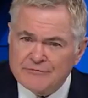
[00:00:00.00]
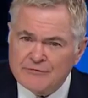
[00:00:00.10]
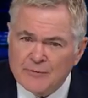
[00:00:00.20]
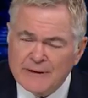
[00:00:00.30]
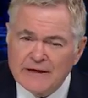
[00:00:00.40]

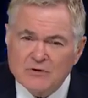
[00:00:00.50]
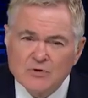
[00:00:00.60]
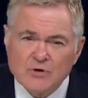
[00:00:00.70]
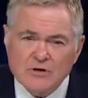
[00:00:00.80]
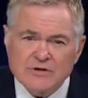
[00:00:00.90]
From a
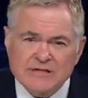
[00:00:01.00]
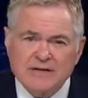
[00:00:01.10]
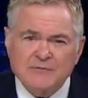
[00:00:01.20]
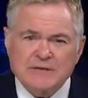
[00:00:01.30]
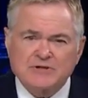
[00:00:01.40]
New
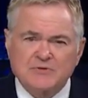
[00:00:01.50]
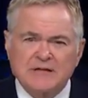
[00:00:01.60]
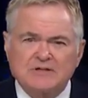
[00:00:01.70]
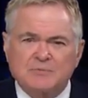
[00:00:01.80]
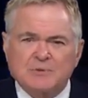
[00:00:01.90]
Year's Eve
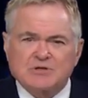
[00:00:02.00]
mystery to